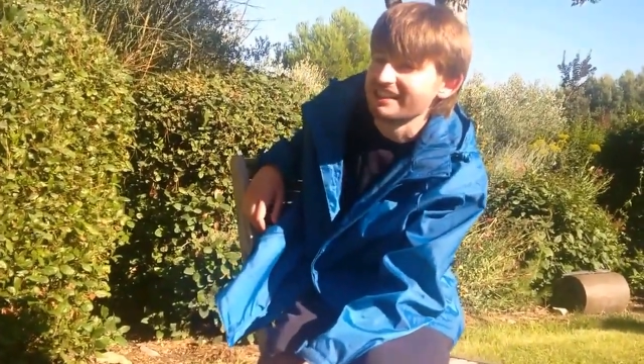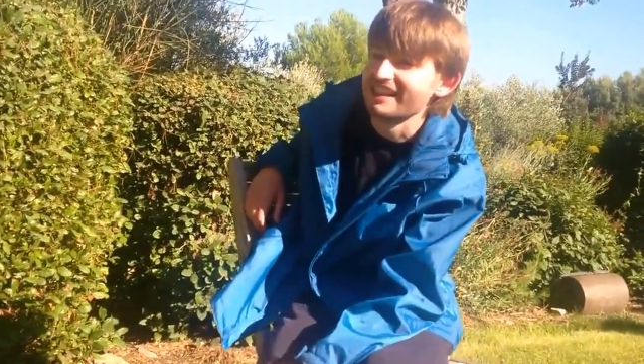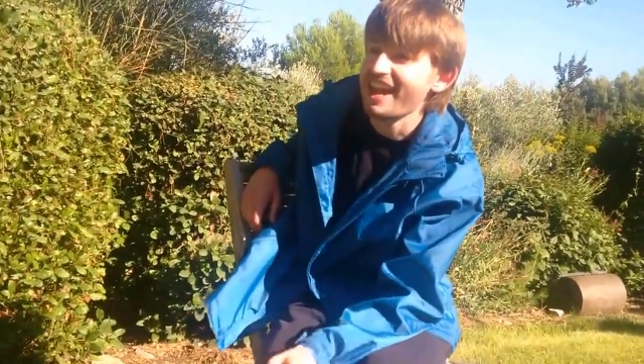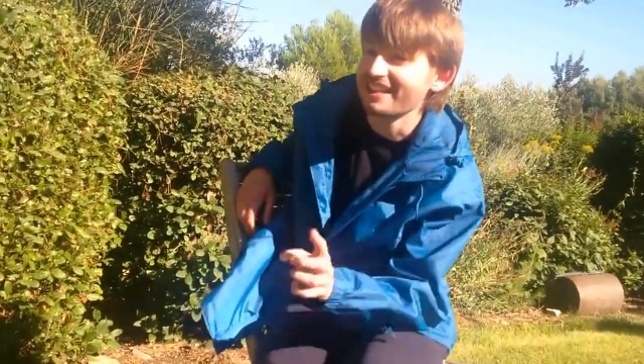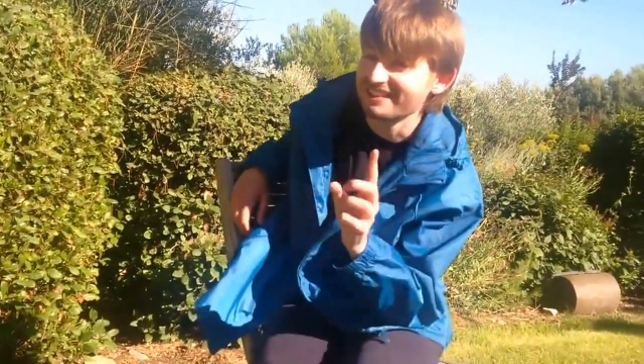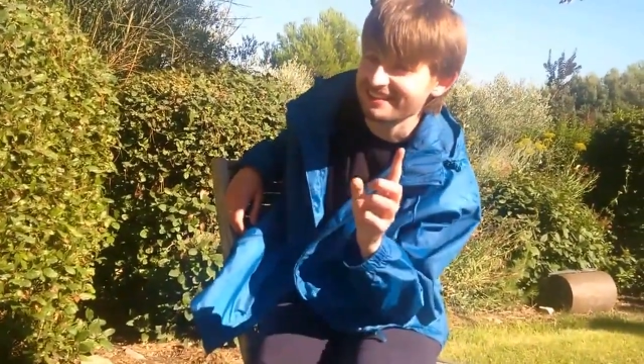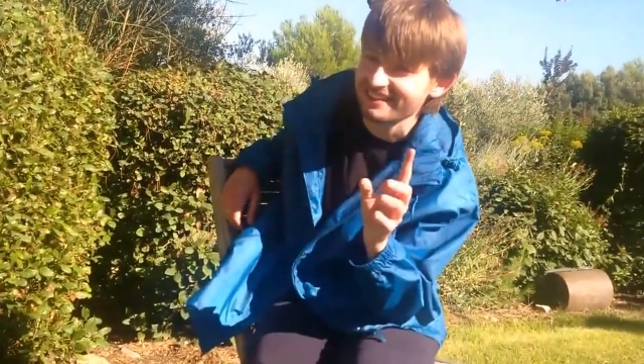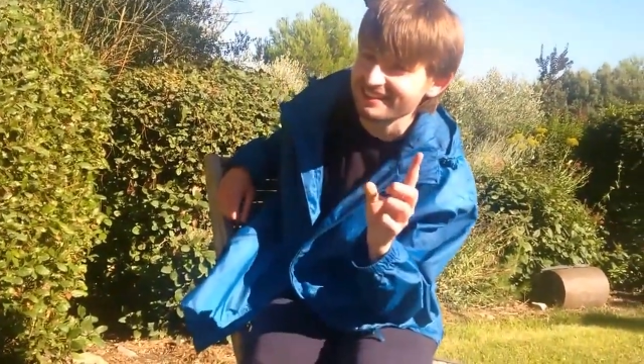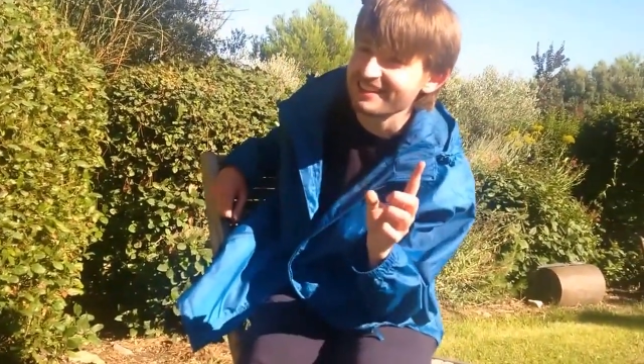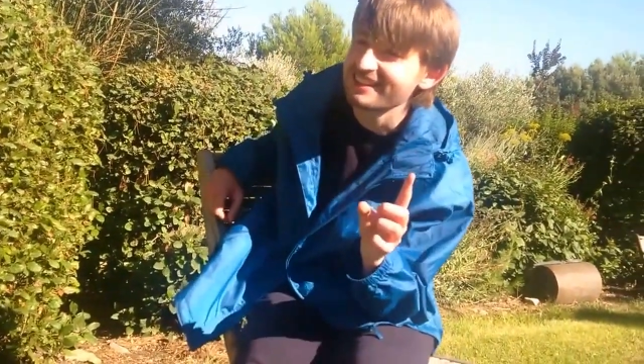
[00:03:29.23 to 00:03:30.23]

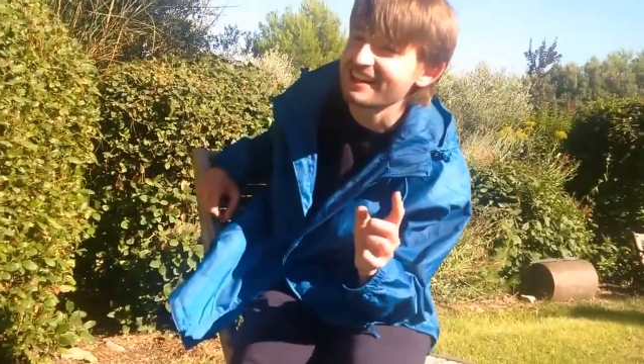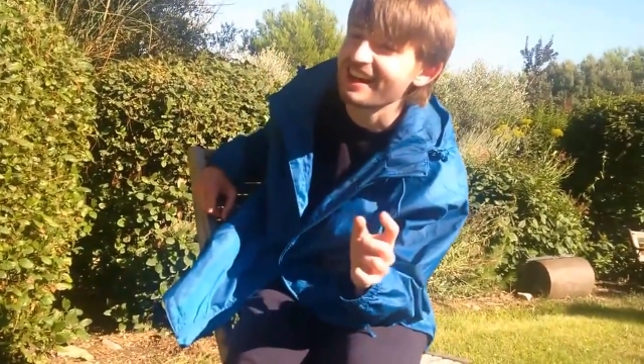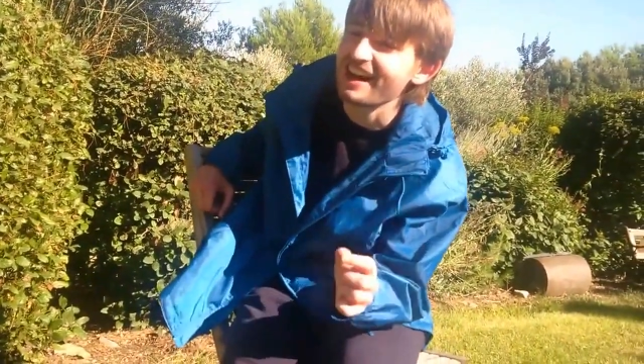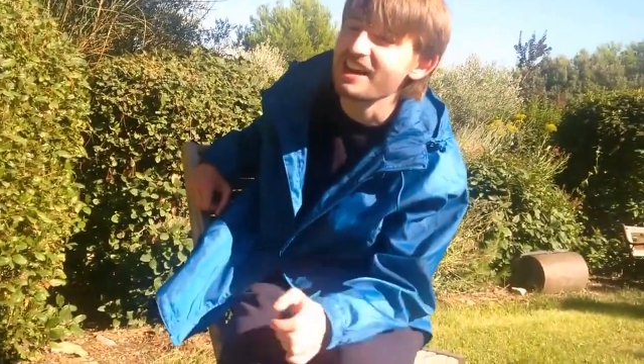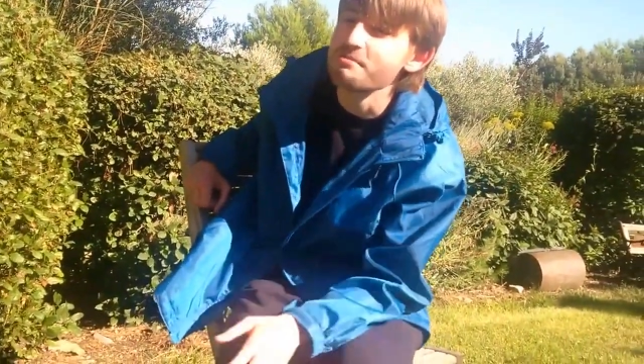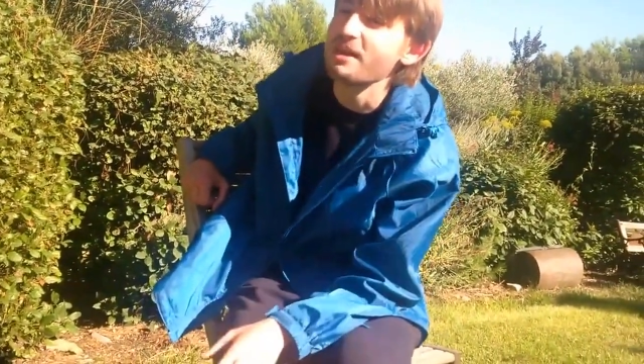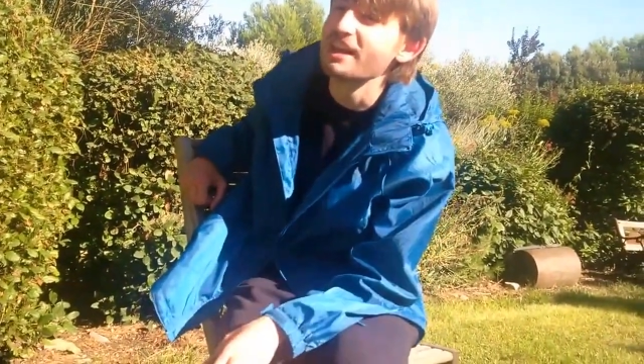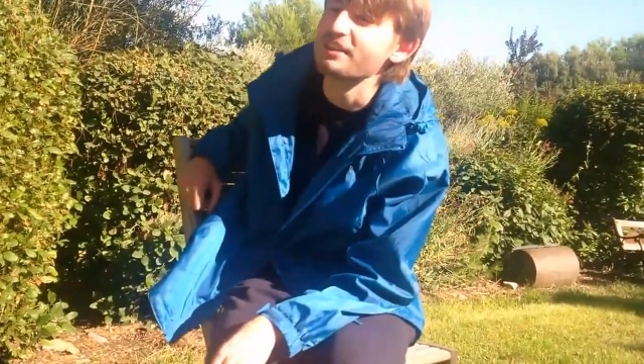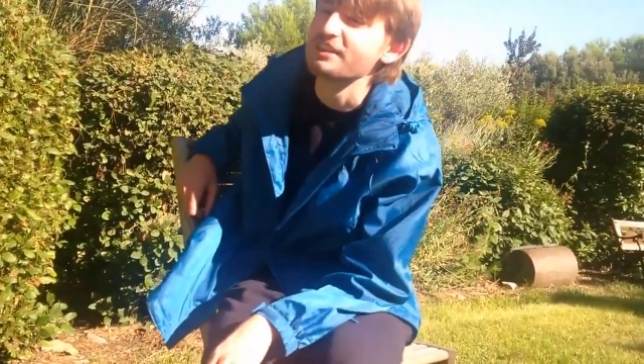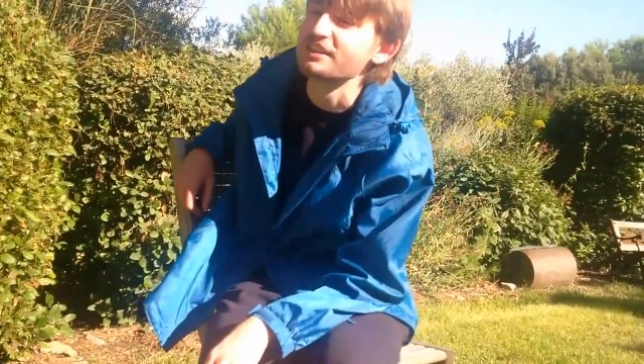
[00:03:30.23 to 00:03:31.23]
Yet, I
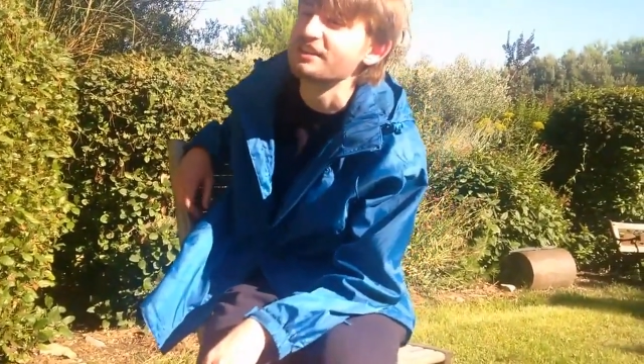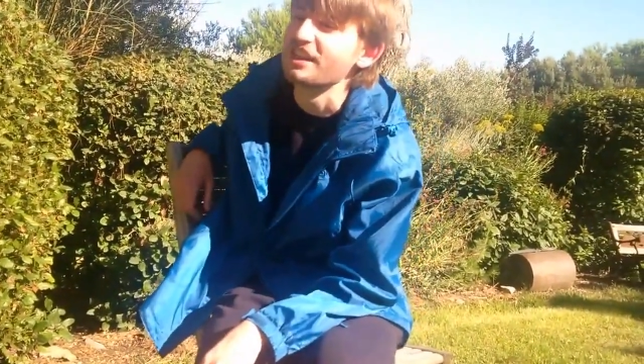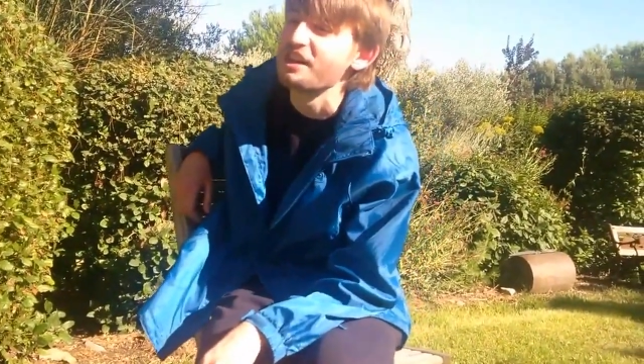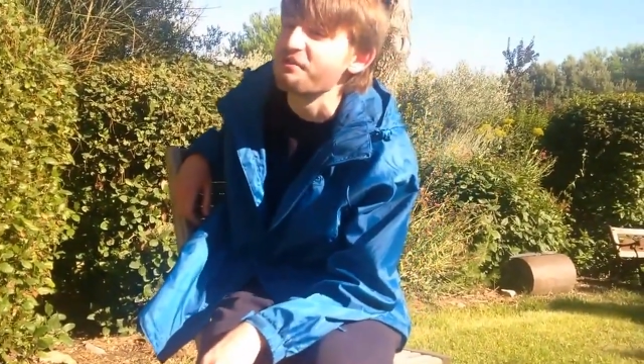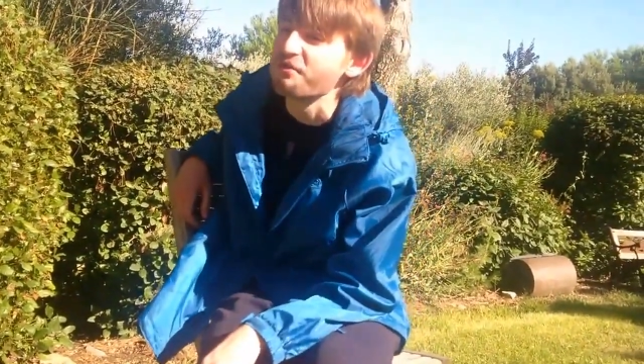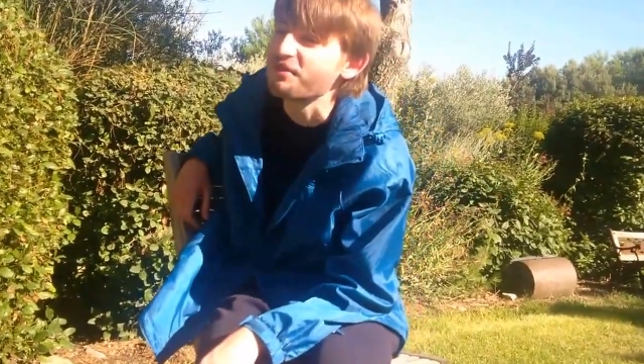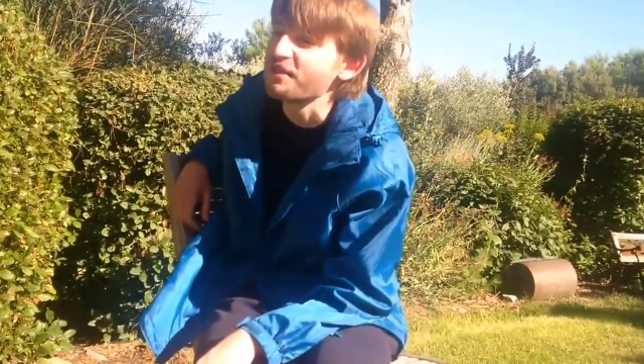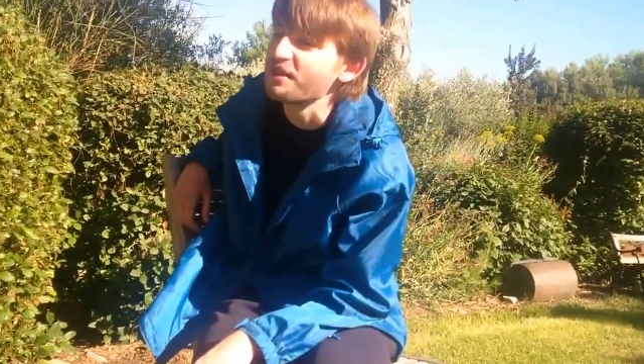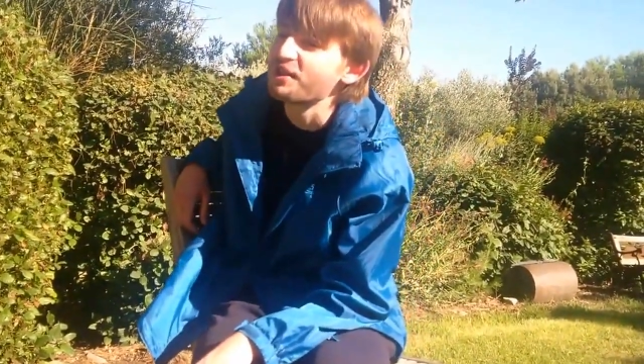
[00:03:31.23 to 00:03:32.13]
made a shift